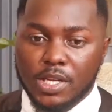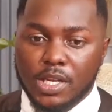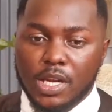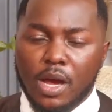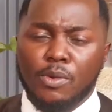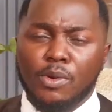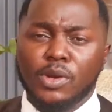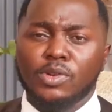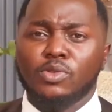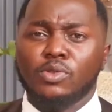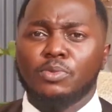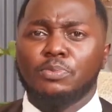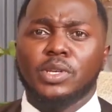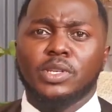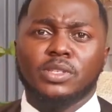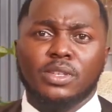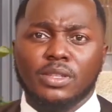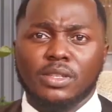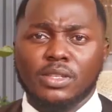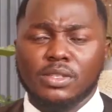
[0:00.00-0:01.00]
Now, I want you to
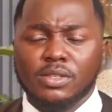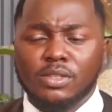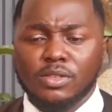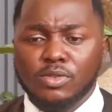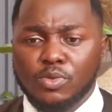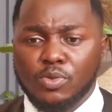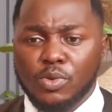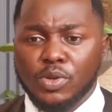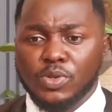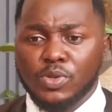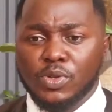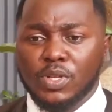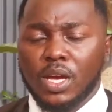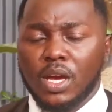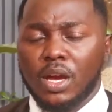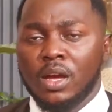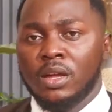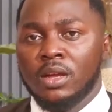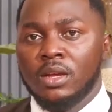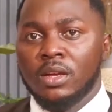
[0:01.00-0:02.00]
picture this situation, yeah?